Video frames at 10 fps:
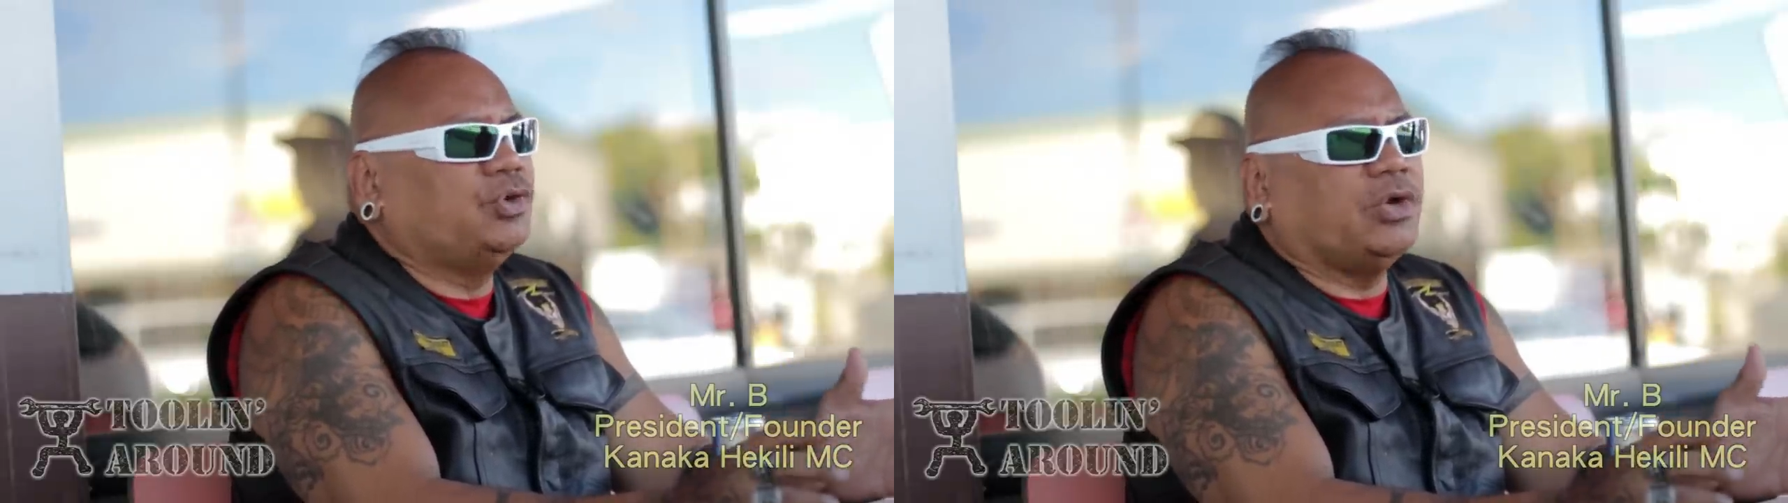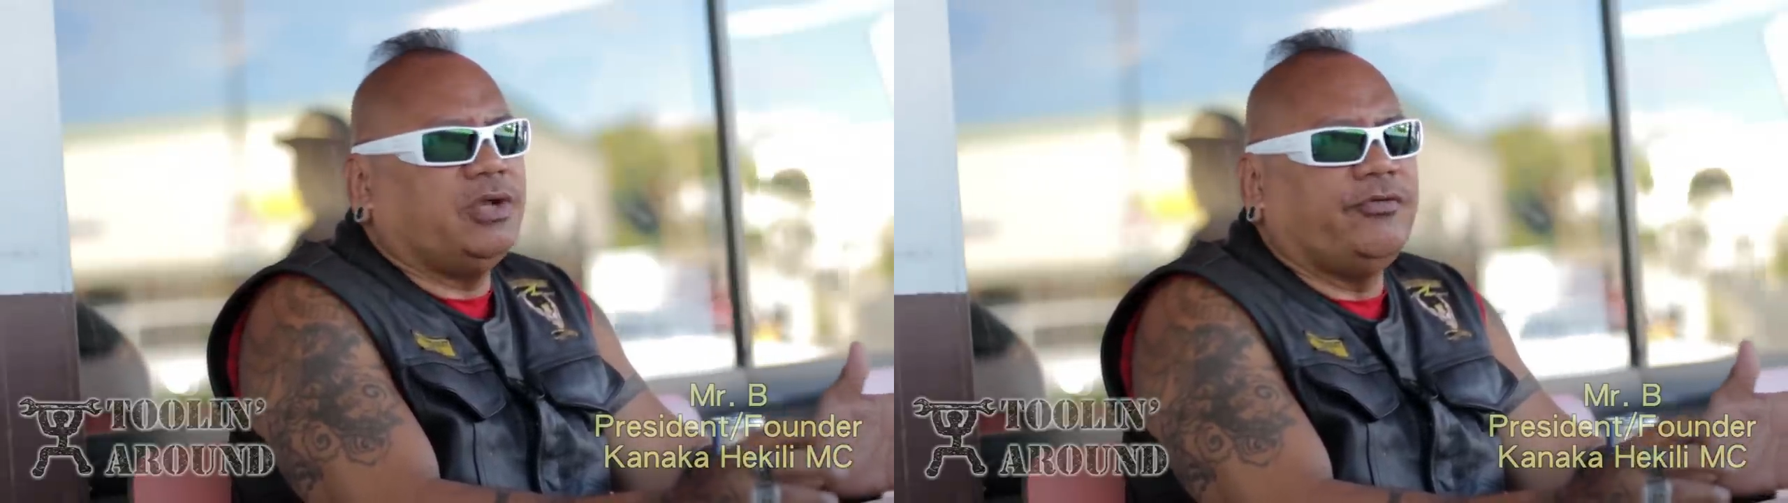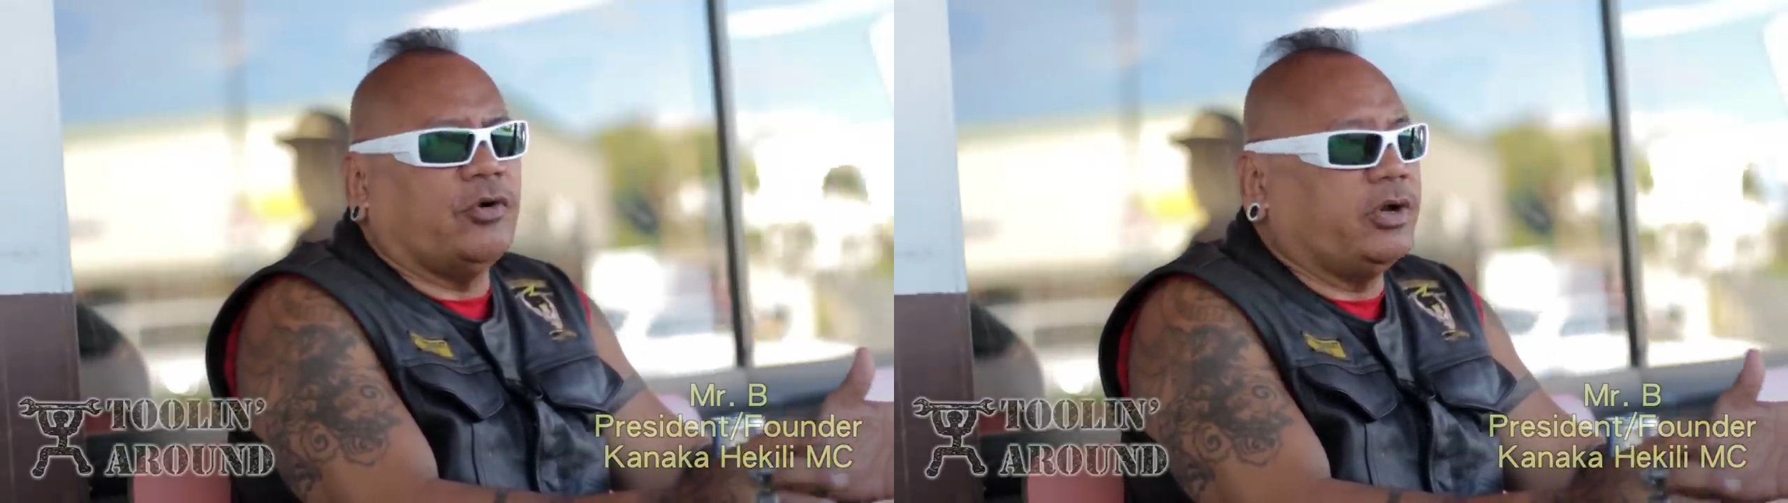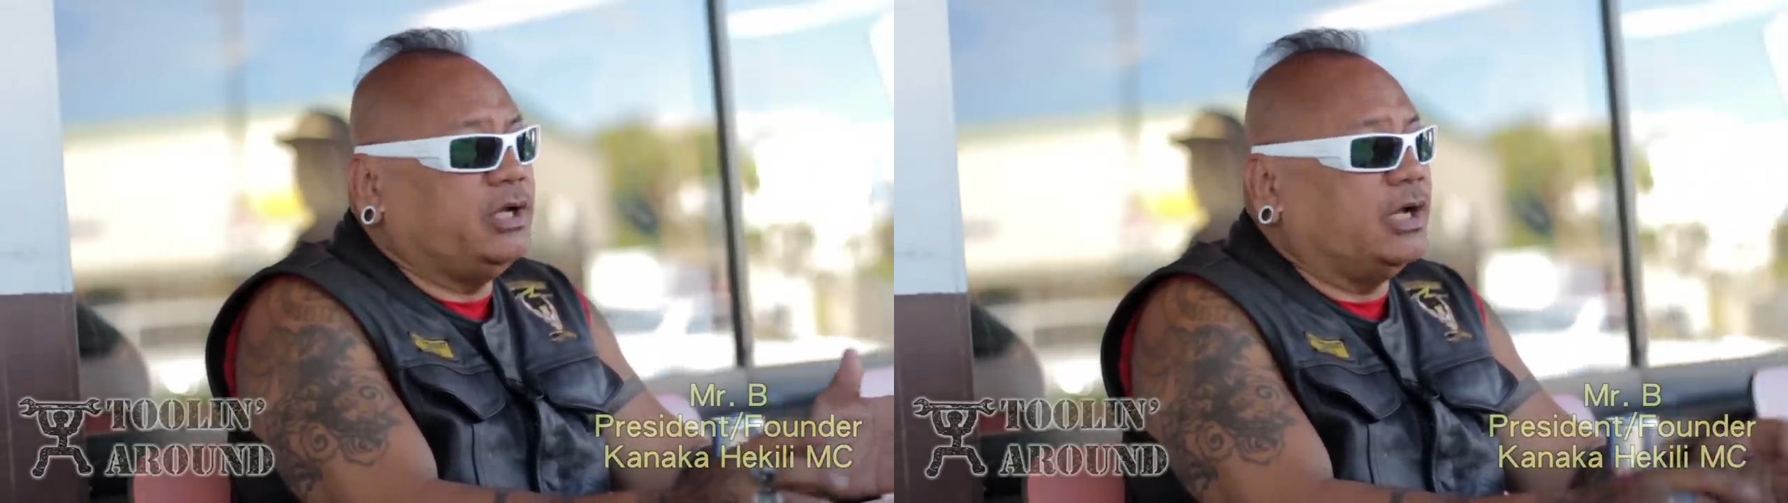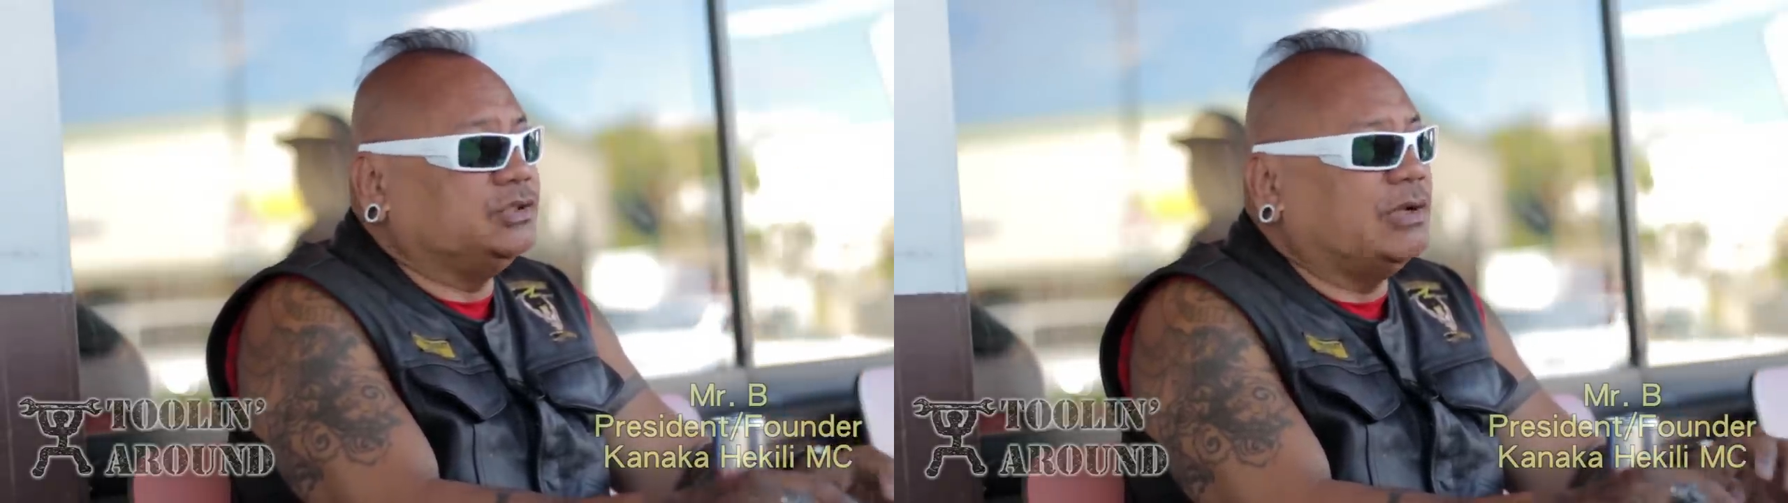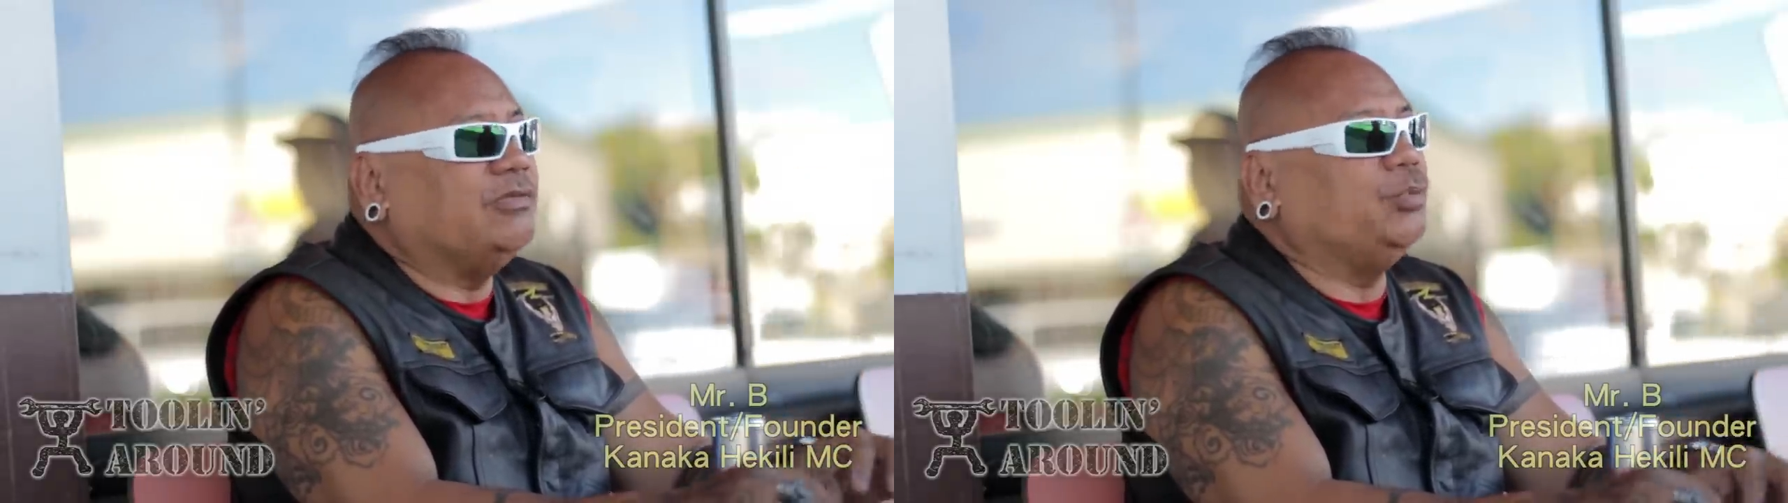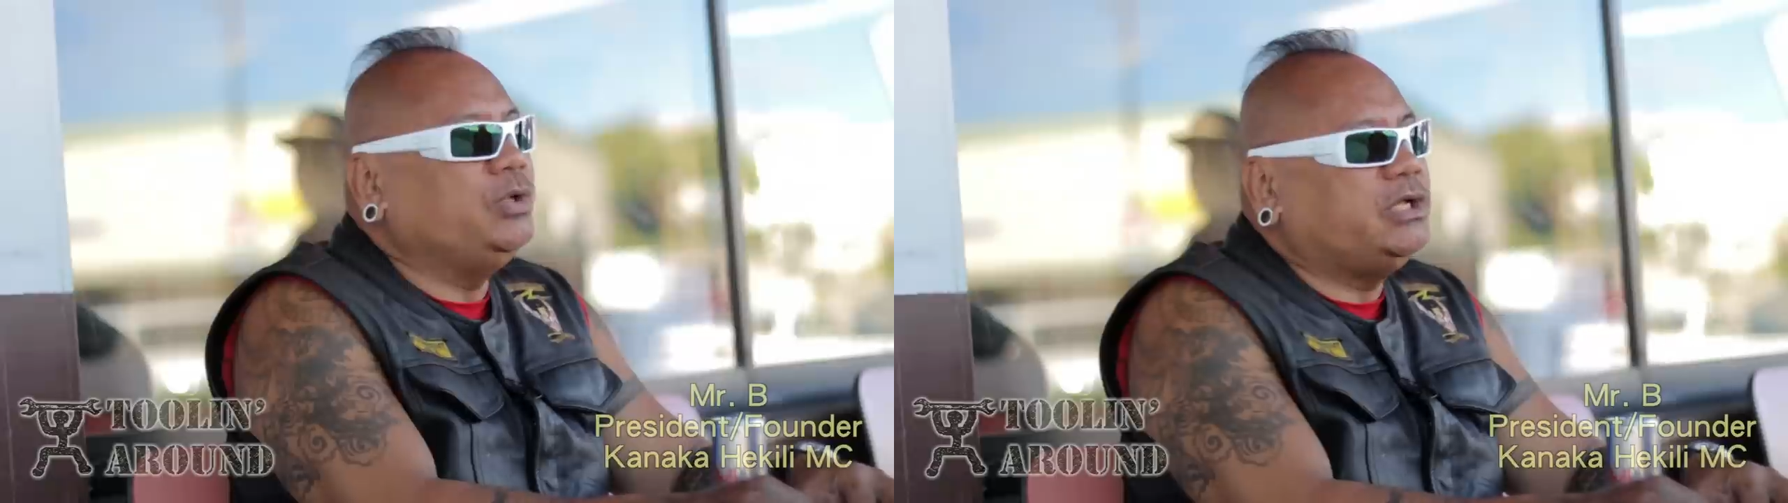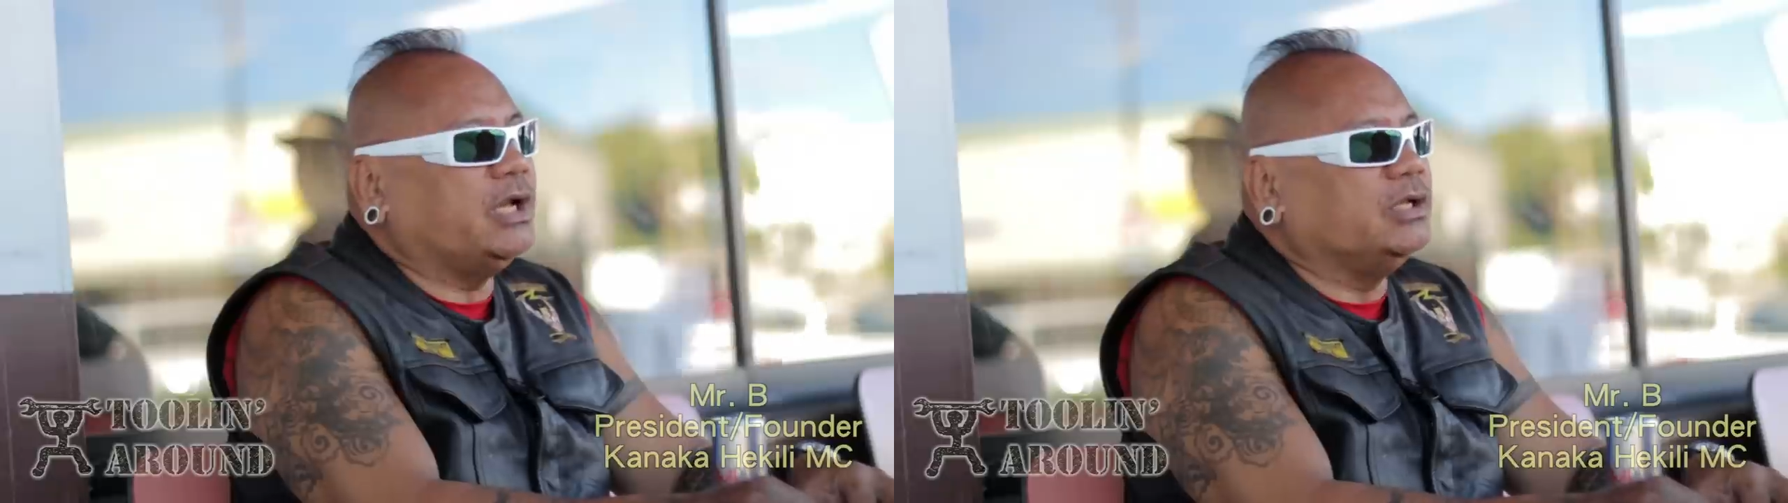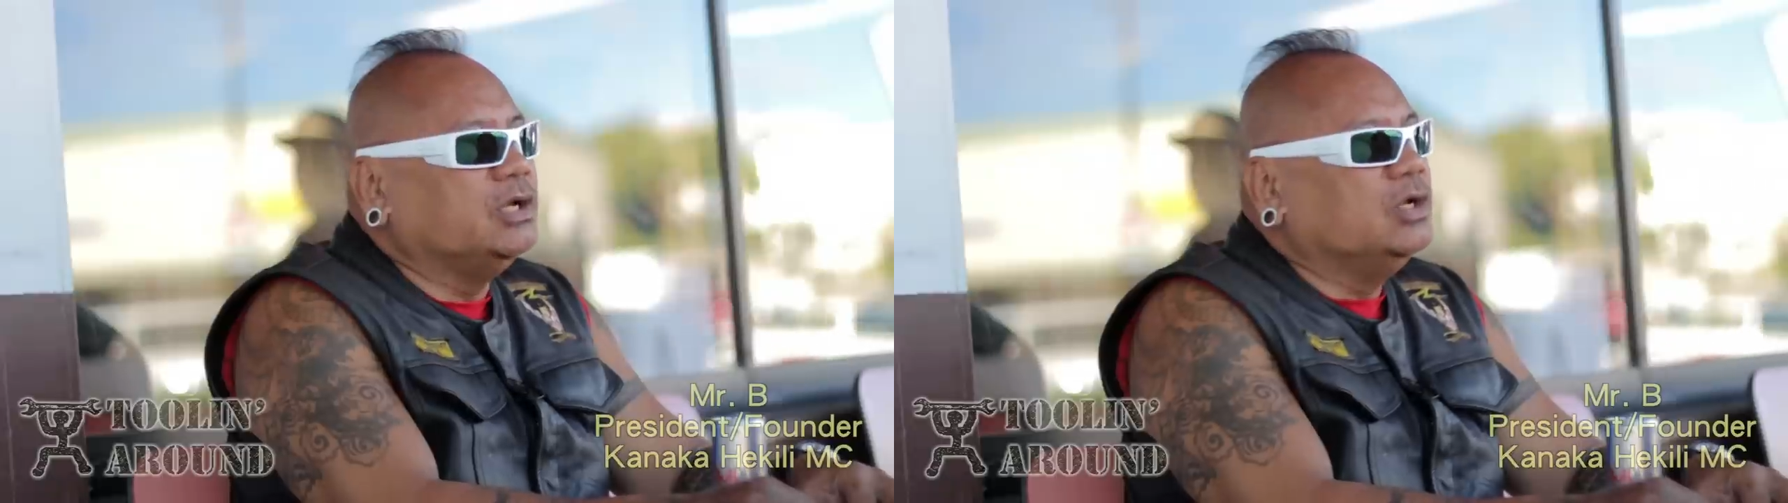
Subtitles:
30, 40 guys every weekend.